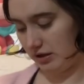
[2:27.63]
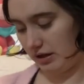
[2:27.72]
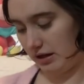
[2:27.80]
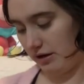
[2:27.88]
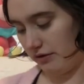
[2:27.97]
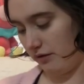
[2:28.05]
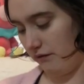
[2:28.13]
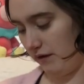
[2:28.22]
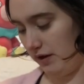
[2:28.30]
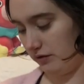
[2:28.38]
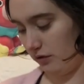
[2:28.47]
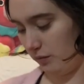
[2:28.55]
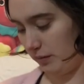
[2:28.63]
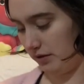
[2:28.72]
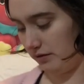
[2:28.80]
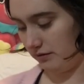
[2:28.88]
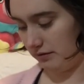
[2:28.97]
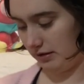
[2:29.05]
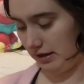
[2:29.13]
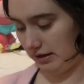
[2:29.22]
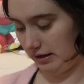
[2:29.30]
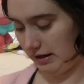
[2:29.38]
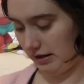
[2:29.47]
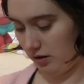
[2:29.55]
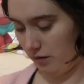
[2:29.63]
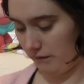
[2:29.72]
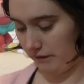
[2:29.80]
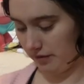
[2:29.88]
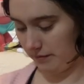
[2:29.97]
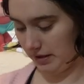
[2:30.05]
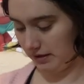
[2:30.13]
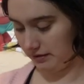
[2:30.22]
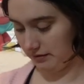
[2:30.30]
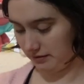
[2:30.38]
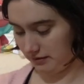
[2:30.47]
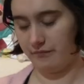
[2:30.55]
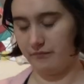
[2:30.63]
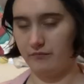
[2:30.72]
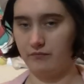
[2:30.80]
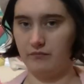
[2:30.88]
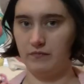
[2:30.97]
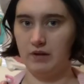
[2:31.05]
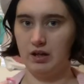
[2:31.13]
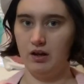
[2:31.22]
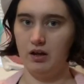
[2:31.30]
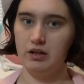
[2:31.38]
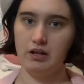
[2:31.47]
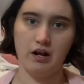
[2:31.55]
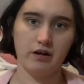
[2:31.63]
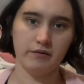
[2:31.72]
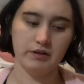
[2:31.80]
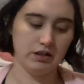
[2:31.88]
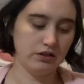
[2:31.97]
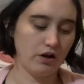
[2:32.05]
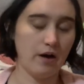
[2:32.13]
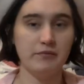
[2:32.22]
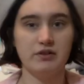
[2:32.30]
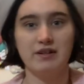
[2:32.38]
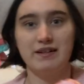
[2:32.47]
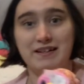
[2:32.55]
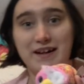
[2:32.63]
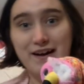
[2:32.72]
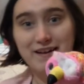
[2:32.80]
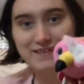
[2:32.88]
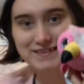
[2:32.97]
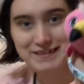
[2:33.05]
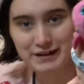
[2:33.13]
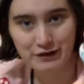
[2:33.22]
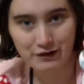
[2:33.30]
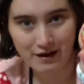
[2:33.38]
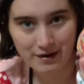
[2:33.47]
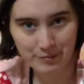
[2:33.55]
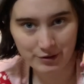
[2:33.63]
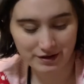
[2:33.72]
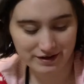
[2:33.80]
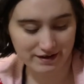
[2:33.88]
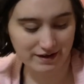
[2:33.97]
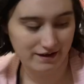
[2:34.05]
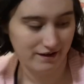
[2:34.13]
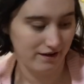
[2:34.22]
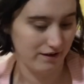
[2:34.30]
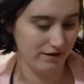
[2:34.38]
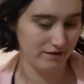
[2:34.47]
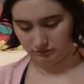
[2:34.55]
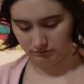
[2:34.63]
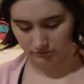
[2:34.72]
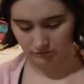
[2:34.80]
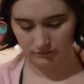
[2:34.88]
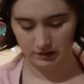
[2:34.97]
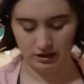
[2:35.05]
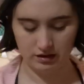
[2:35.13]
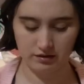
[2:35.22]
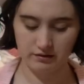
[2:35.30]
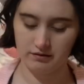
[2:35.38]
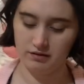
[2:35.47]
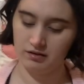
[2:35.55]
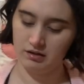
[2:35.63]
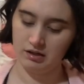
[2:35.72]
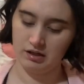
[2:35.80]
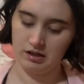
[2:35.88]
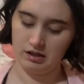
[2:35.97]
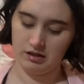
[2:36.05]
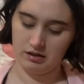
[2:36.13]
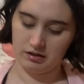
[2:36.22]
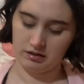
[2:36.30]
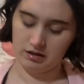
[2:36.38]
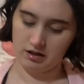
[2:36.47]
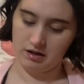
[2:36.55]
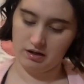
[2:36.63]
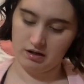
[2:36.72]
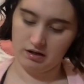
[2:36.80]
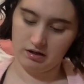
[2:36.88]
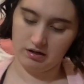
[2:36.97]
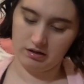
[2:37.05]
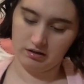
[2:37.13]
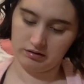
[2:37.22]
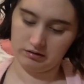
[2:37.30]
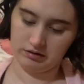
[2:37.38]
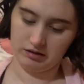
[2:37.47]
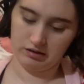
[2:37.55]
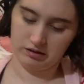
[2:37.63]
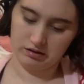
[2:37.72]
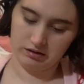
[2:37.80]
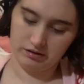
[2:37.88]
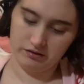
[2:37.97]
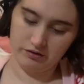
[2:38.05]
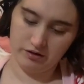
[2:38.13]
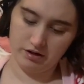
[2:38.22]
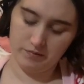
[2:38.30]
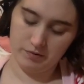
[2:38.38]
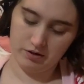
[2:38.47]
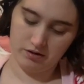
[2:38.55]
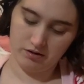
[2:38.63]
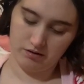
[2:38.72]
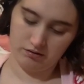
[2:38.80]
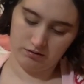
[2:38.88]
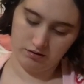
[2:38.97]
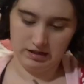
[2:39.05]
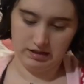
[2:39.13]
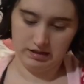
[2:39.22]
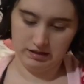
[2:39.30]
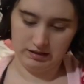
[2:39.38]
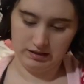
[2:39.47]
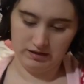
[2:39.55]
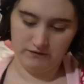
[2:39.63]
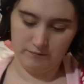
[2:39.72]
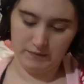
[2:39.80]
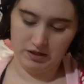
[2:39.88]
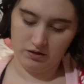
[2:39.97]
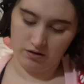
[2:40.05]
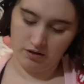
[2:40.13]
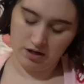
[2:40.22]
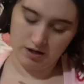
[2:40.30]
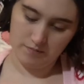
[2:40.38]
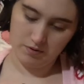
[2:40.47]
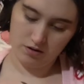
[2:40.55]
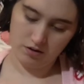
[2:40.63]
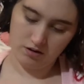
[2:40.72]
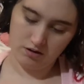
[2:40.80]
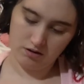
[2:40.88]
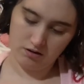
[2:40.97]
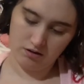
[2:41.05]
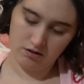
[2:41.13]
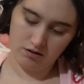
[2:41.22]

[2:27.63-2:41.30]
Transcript: gonna cut their face open and like hope for the best. Yeah, I don't need to. I'm just gonna cut a single eyeball out of that guy. And then this guy, steal your eyeball. Give me your eyeball.